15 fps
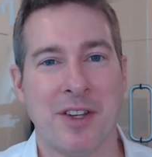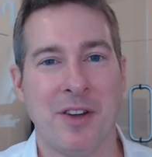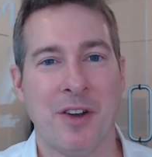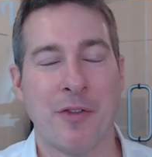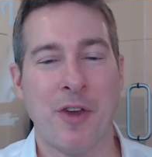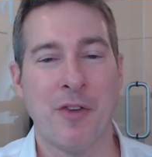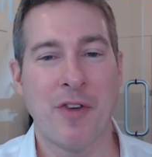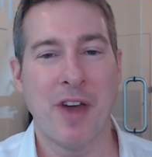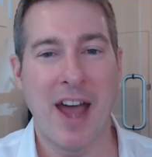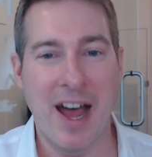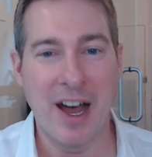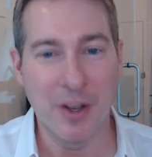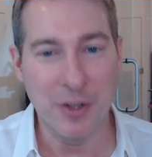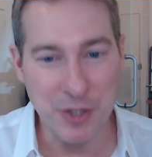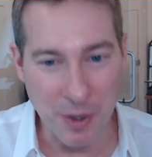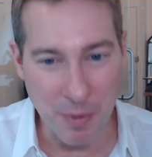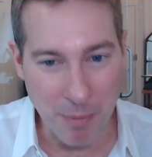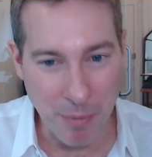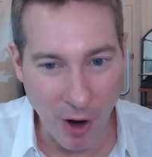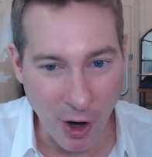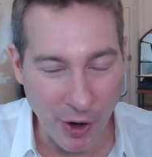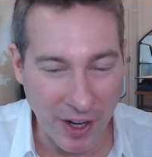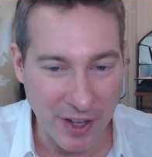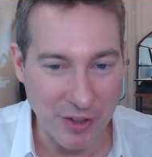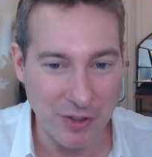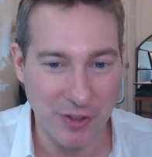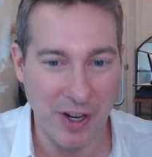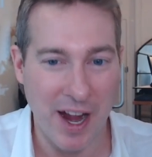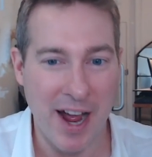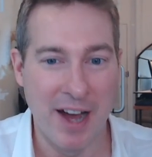you know, if you have a house, you can borrow
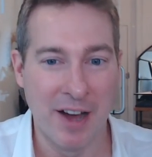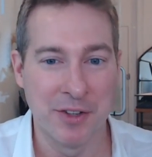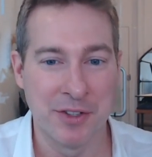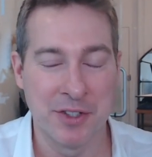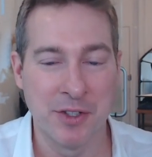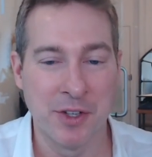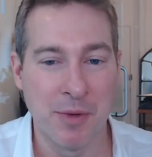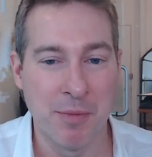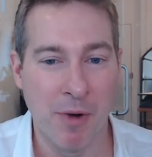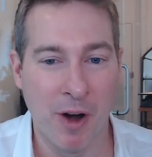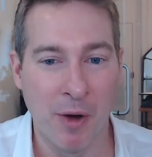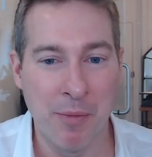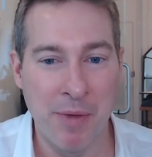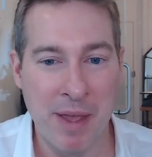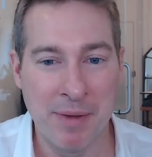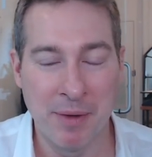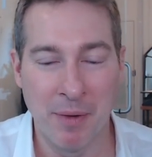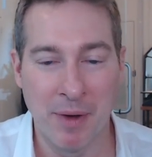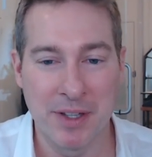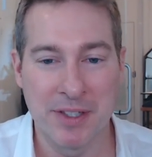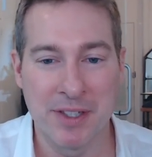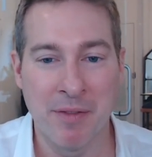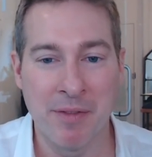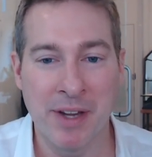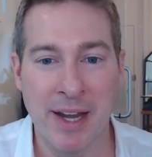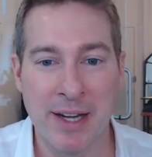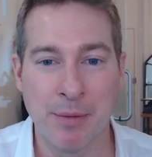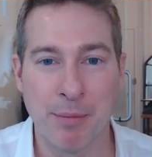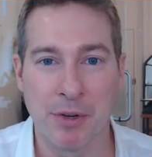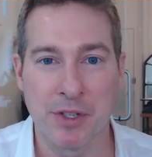against your house, and you can borrow maybe what,
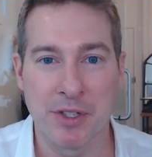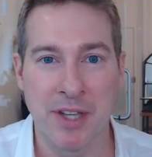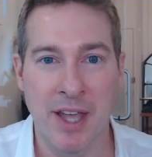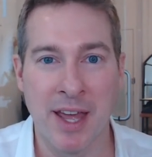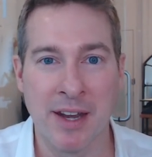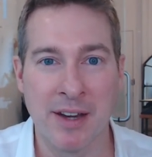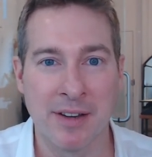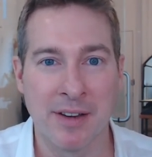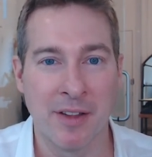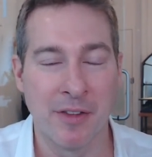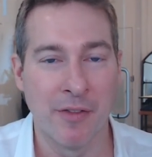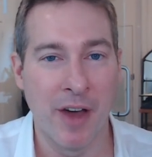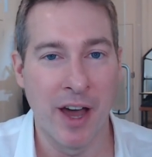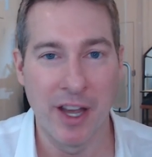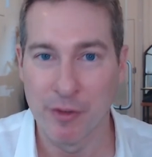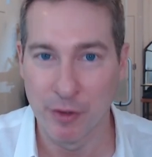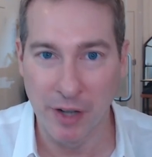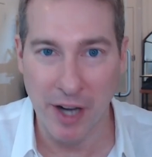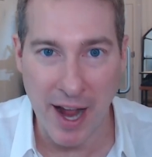70, 80% of the value of your